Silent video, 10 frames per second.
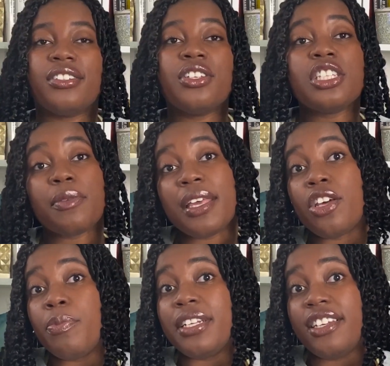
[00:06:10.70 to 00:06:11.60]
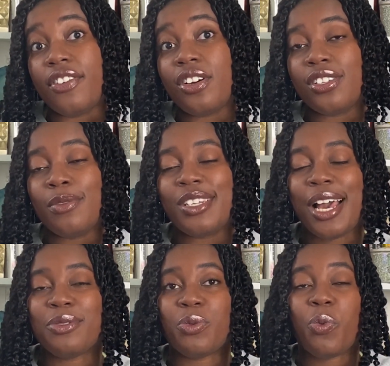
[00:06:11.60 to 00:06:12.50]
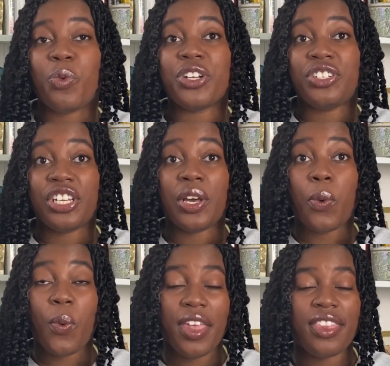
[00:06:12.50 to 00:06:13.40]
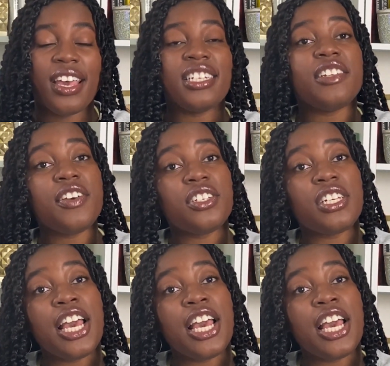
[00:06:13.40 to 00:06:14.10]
So this can be a little bit difficult sometimes when we're dealing with division.